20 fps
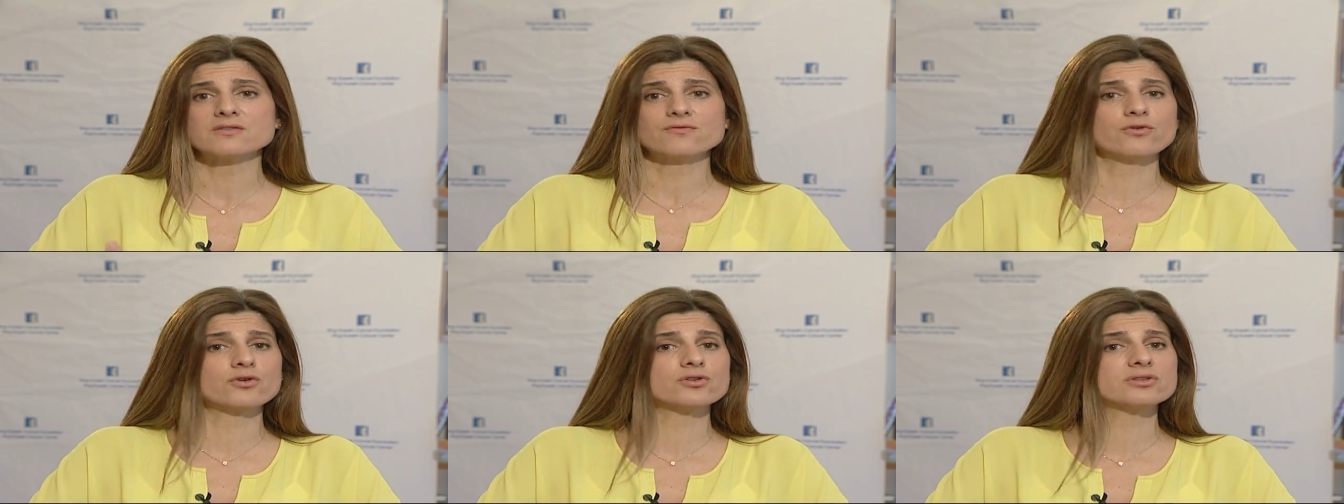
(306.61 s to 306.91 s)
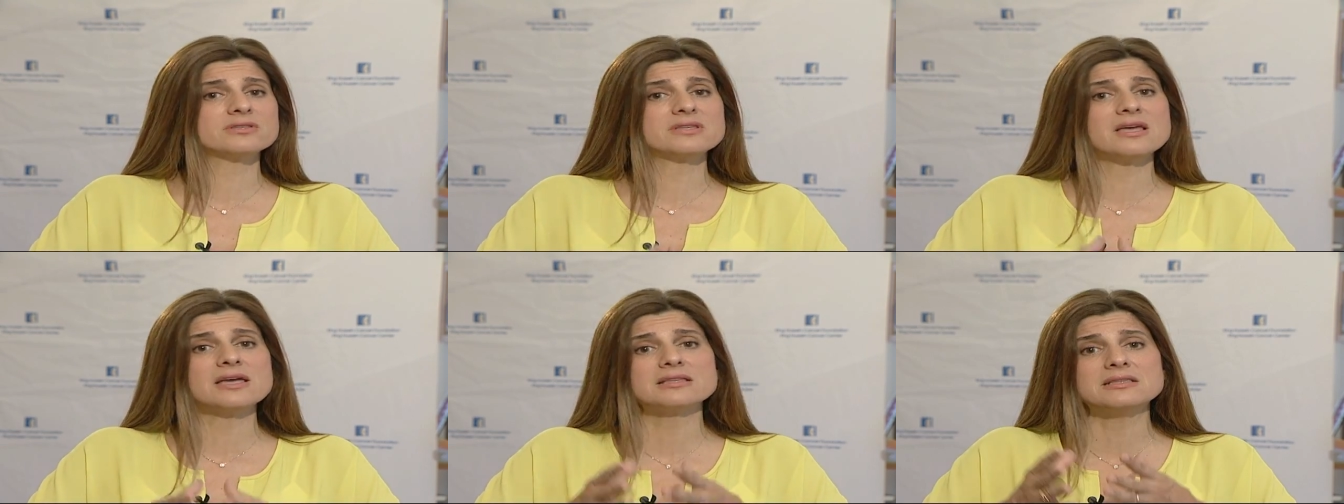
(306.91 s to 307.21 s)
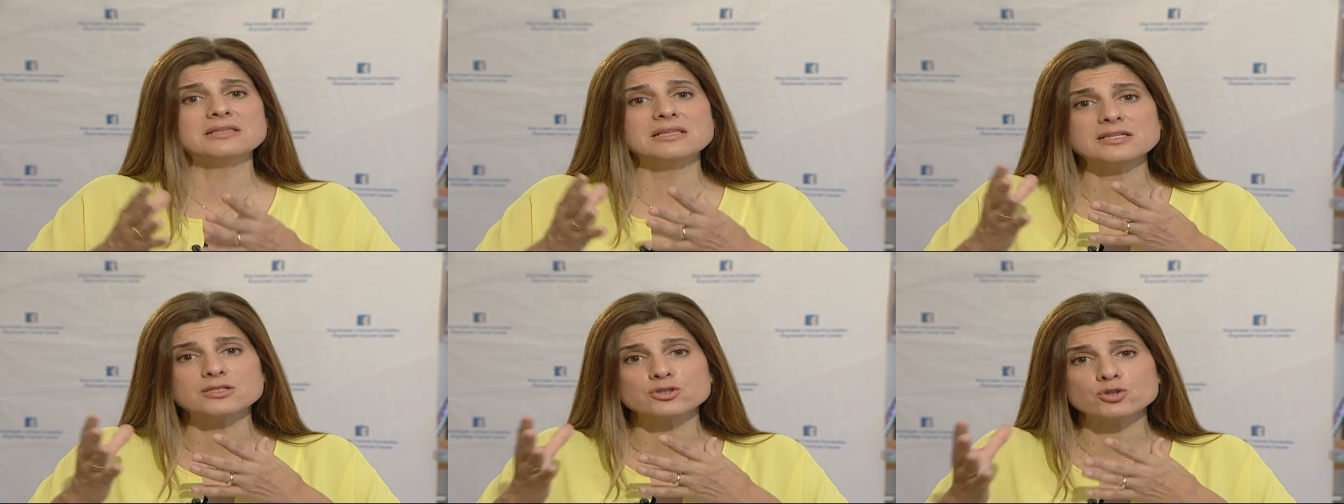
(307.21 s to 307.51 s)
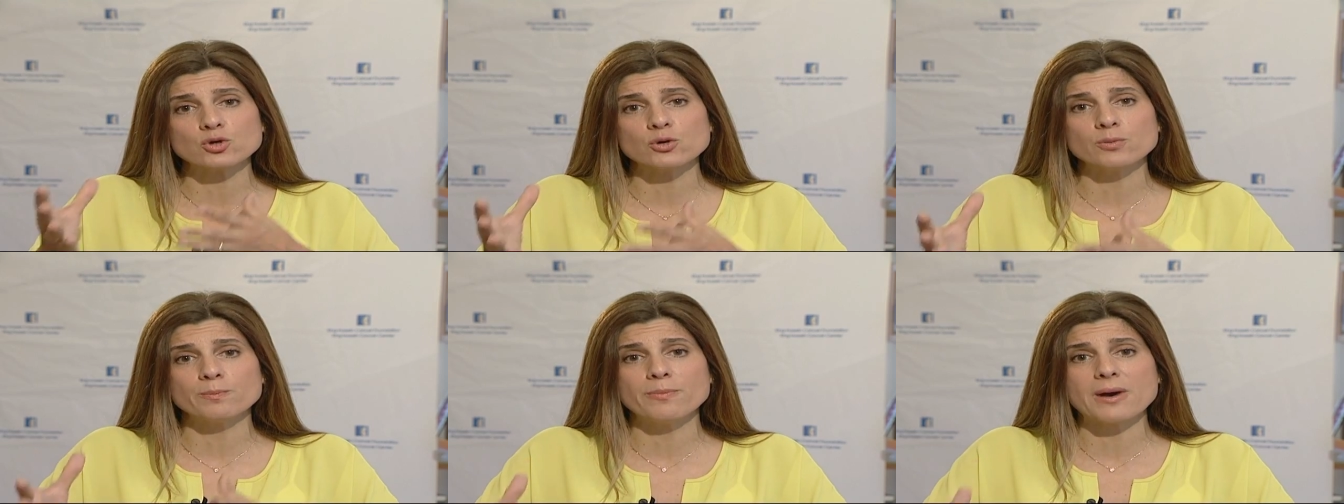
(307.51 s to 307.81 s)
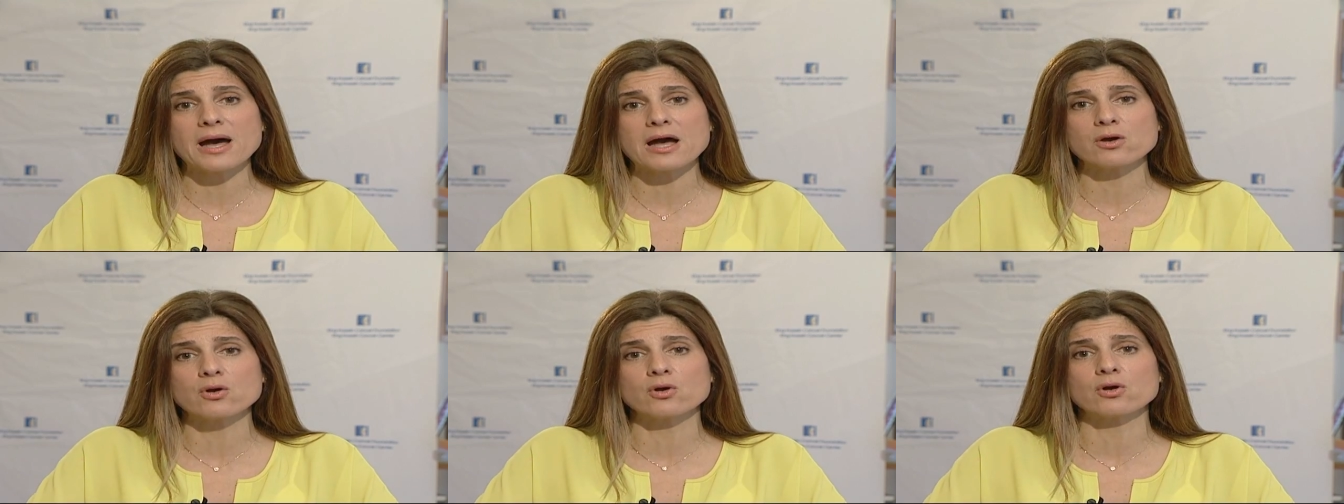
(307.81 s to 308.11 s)
for deadly
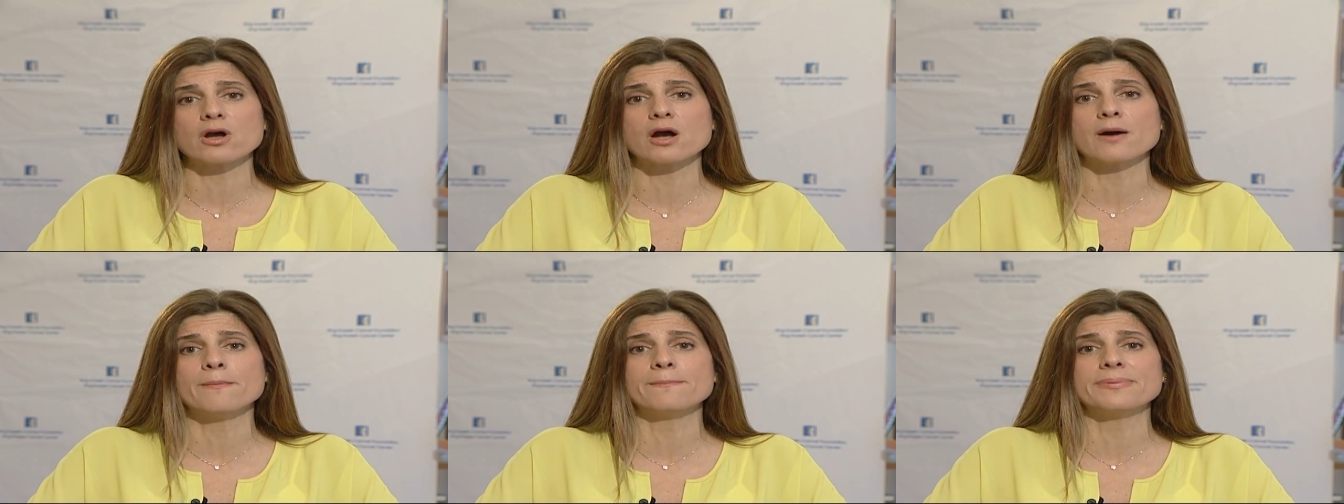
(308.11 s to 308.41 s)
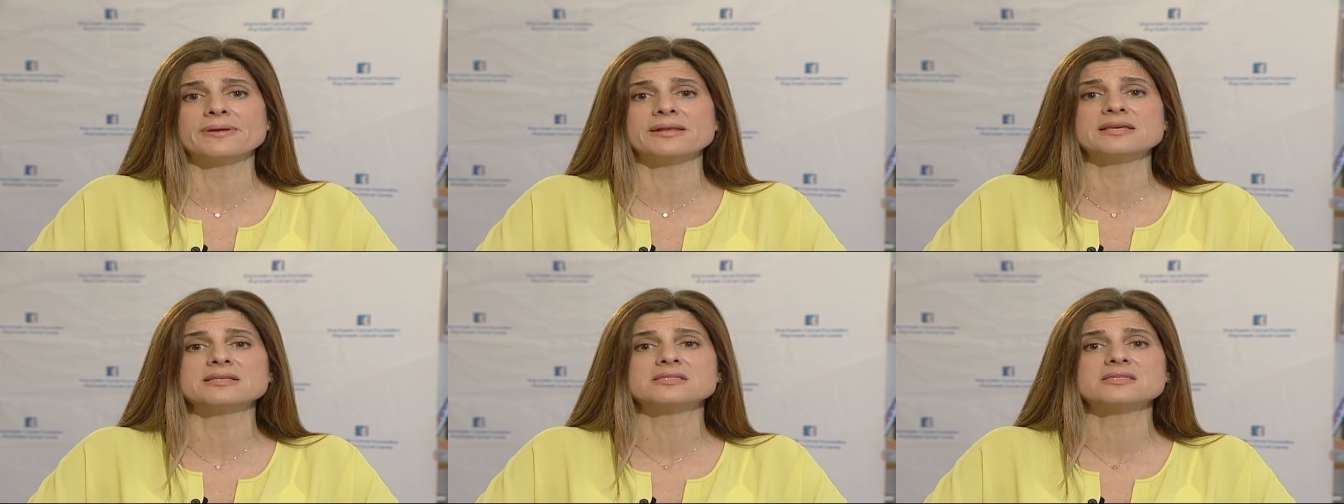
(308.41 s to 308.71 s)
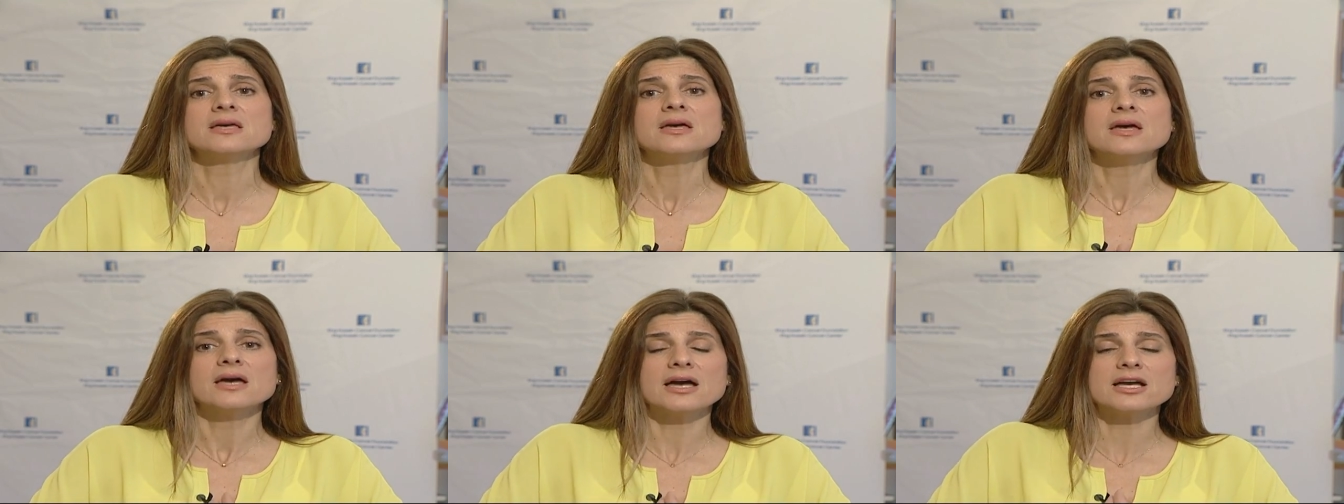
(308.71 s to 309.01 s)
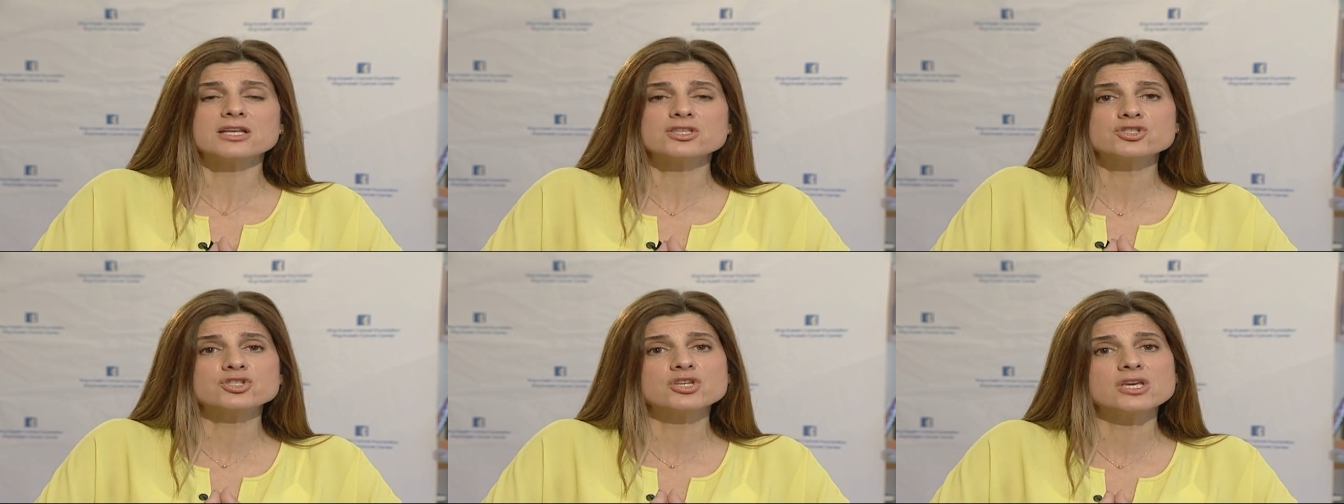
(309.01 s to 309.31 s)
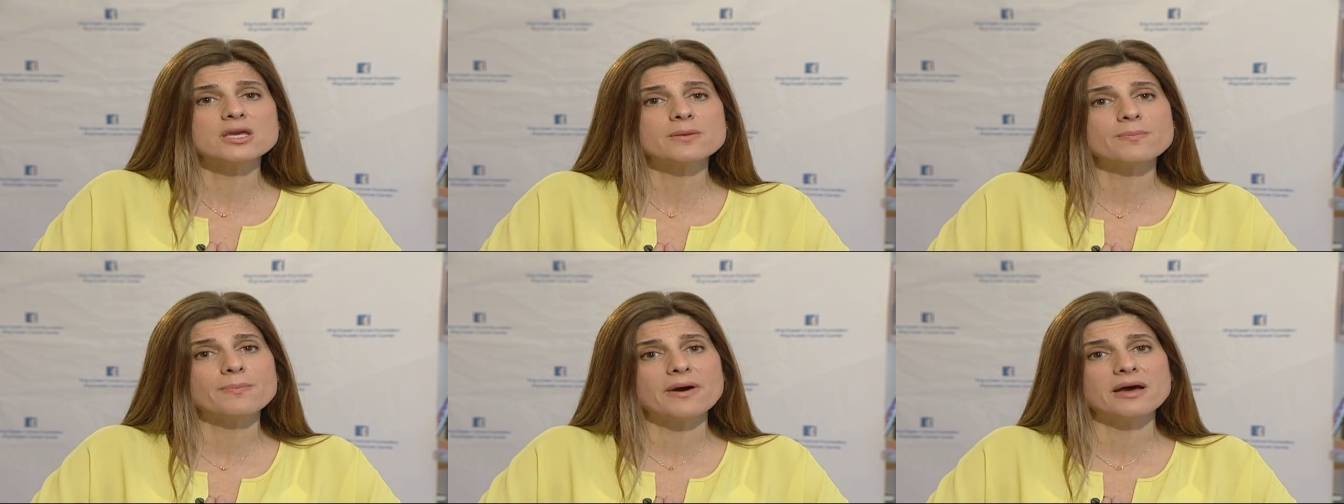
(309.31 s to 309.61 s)
tobacco companies and
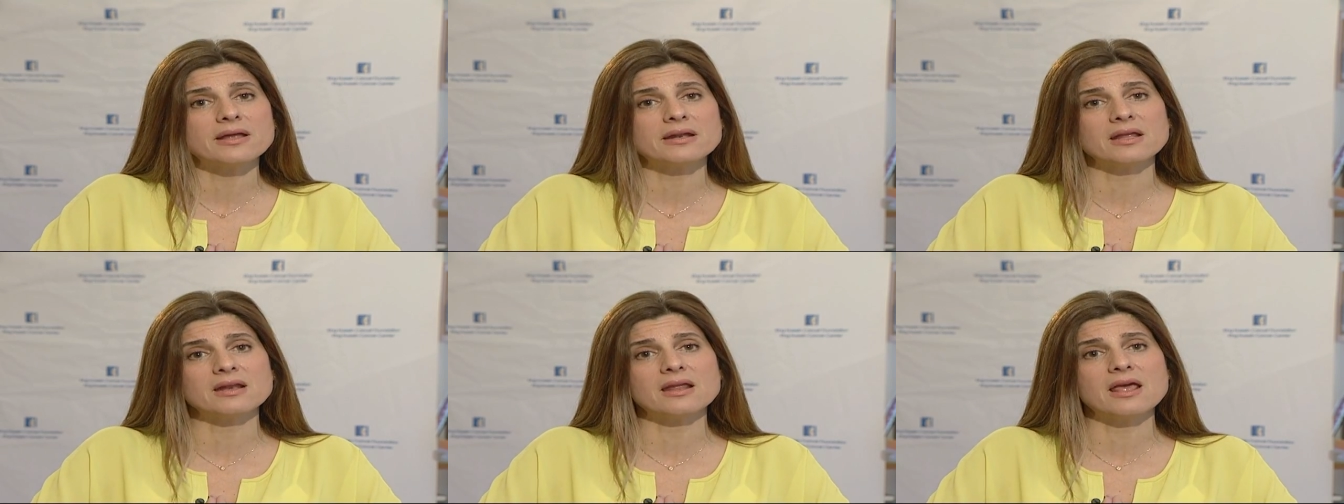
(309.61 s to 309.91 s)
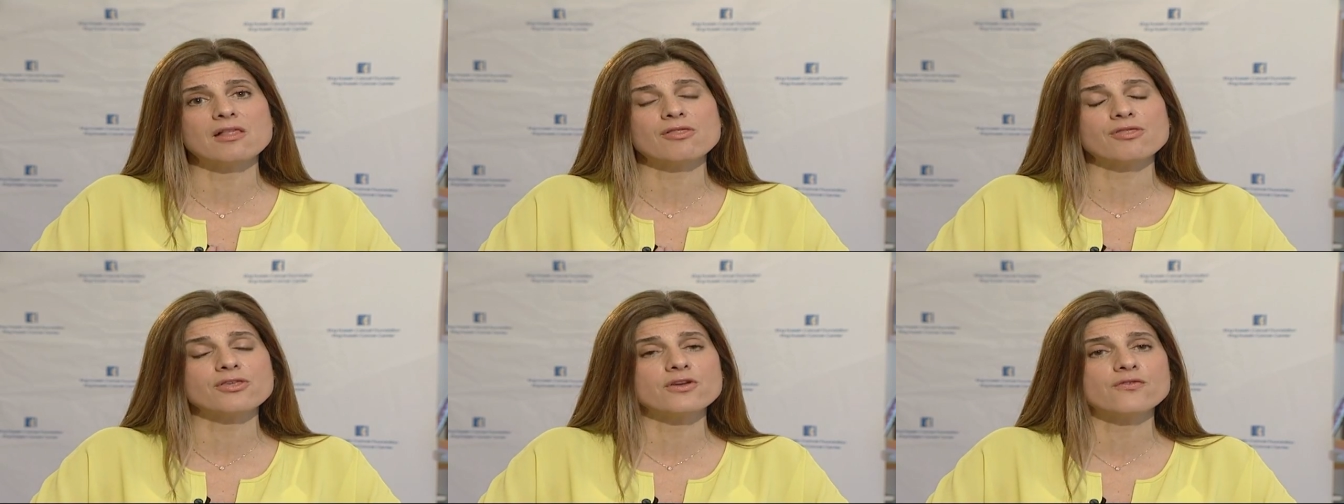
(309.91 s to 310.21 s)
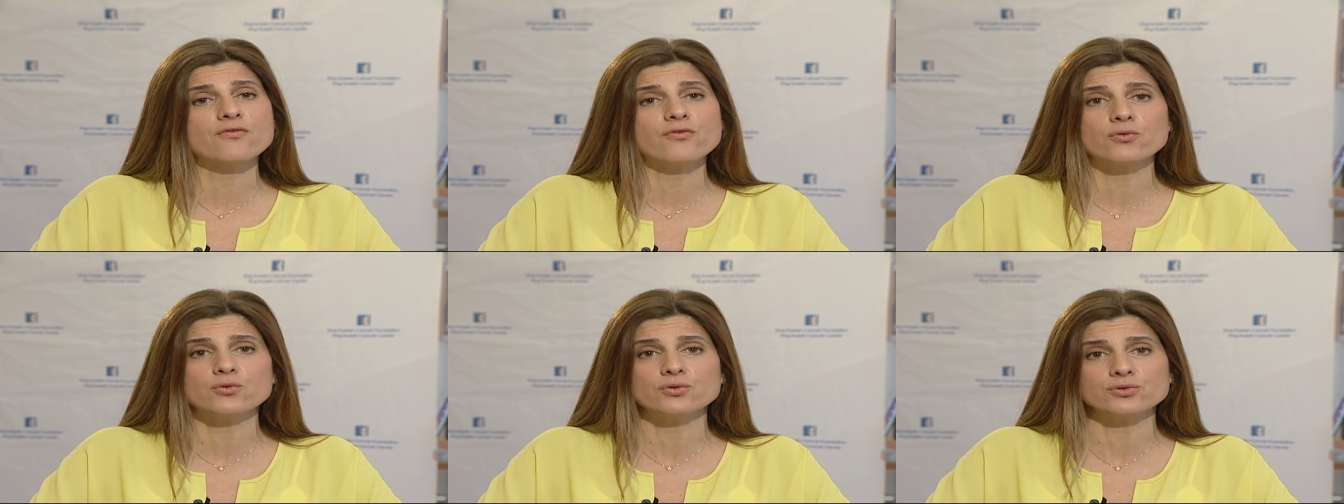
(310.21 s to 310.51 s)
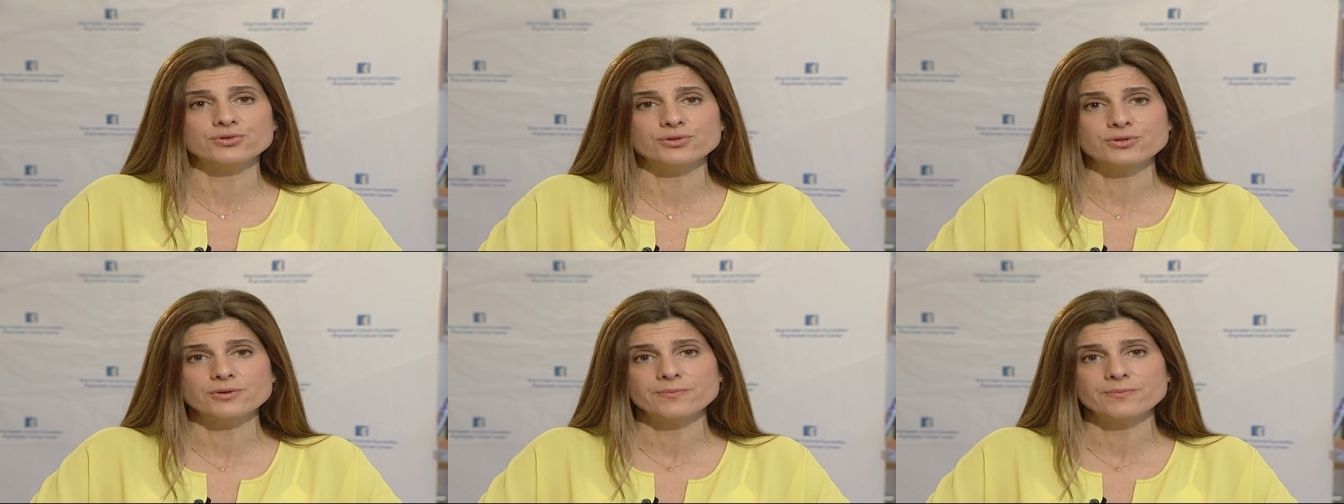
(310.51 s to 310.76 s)
cheap and unhealthy food.